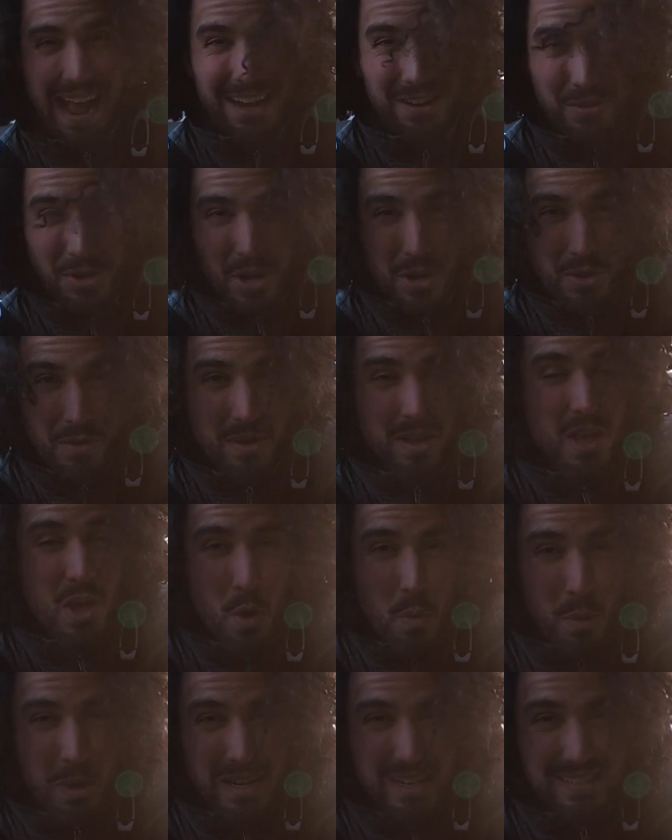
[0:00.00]
I don't know.
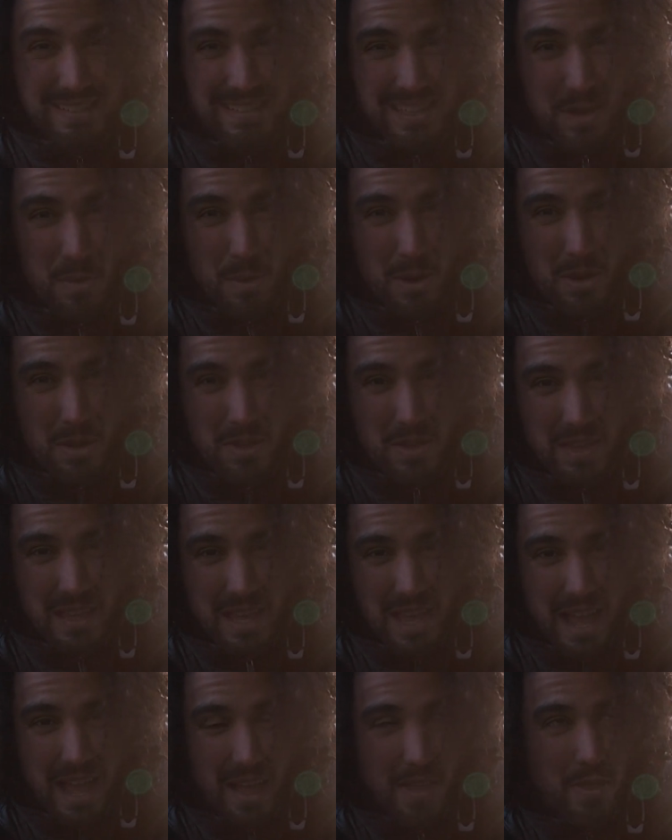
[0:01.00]
We're gonna see where
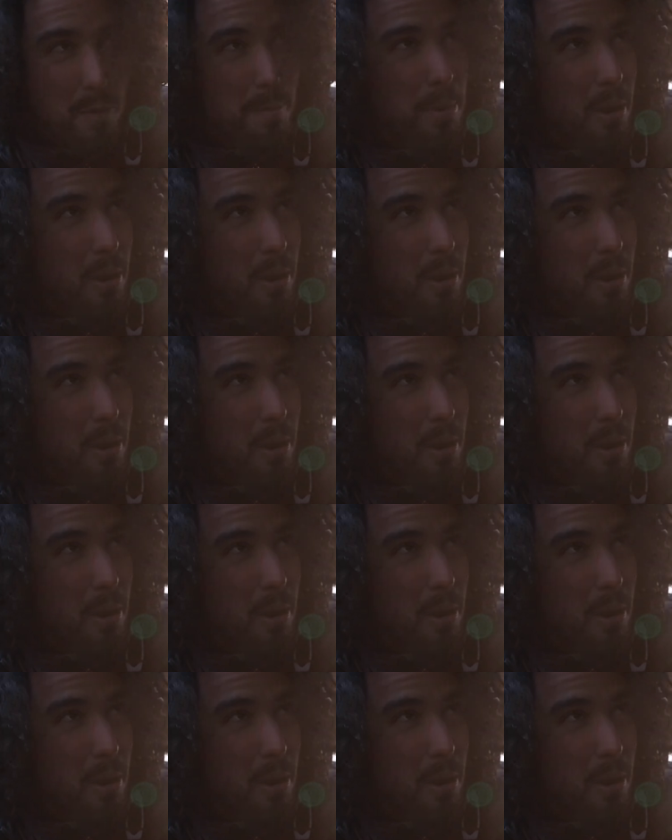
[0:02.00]
the